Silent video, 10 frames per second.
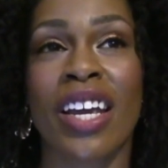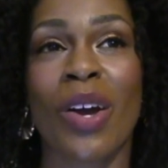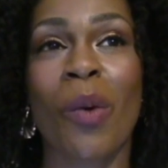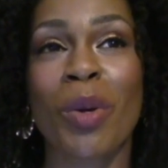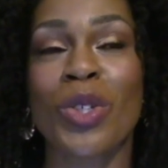
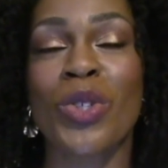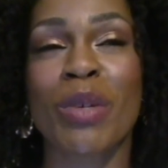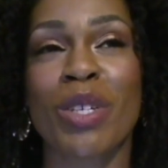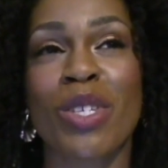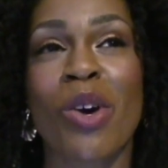it opens you
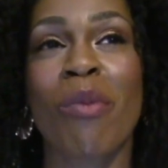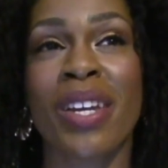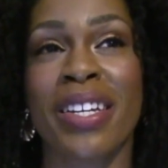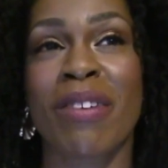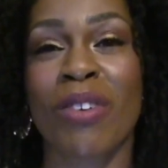up to so
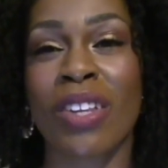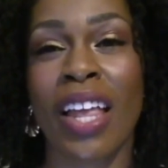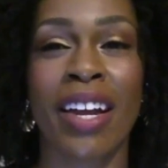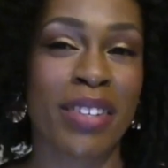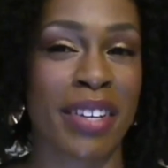many different
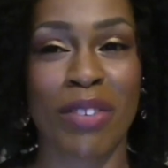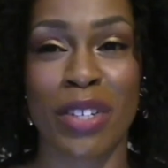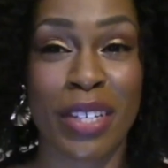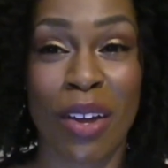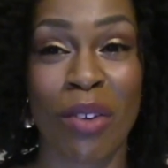layers of
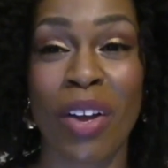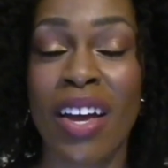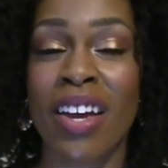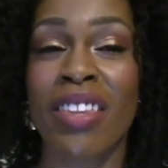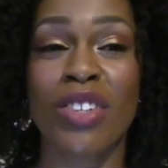yourself
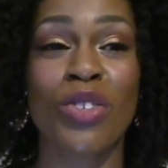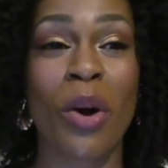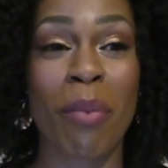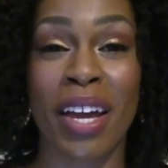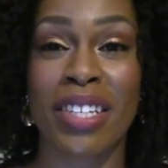that you
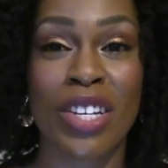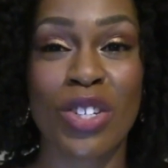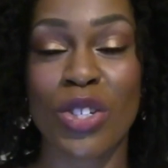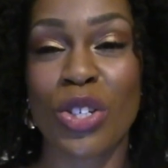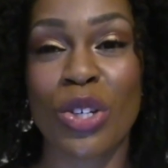don't pay
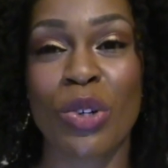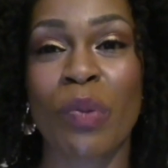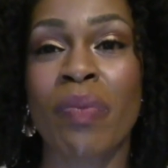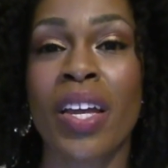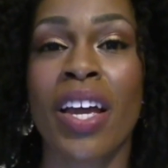attention
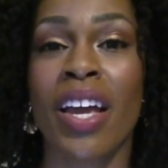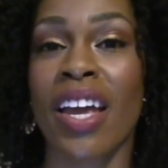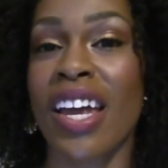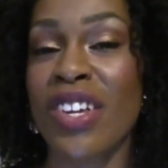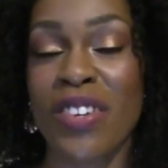to
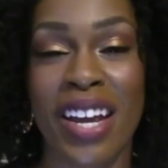in your